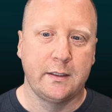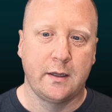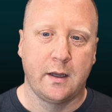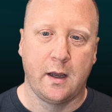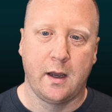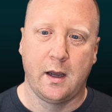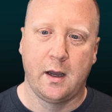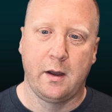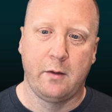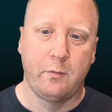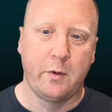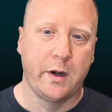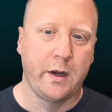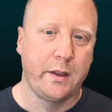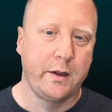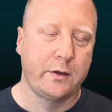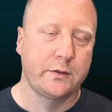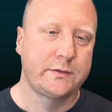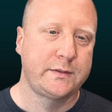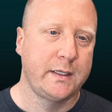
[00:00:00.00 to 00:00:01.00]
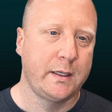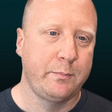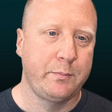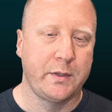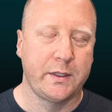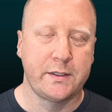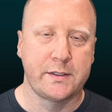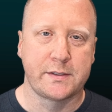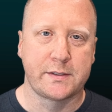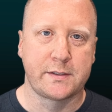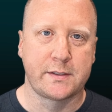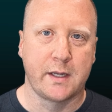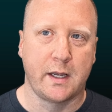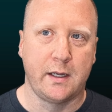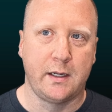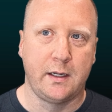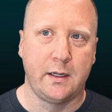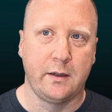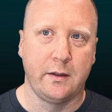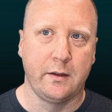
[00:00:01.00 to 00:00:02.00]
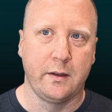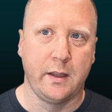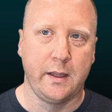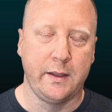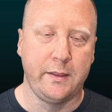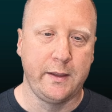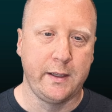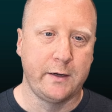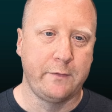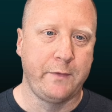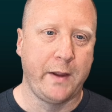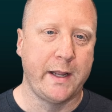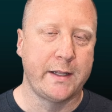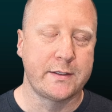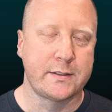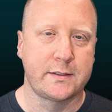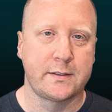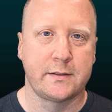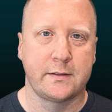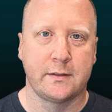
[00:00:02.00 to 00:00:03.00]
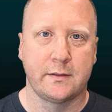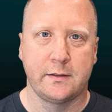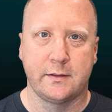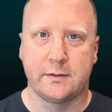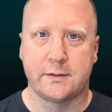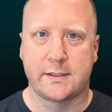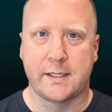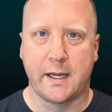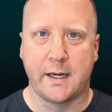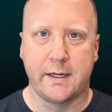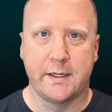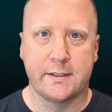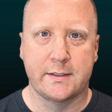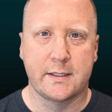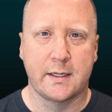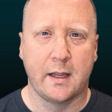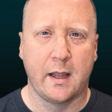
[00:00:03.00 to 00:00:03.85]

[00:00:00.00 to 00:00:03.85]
One little tip is in the advanced settings,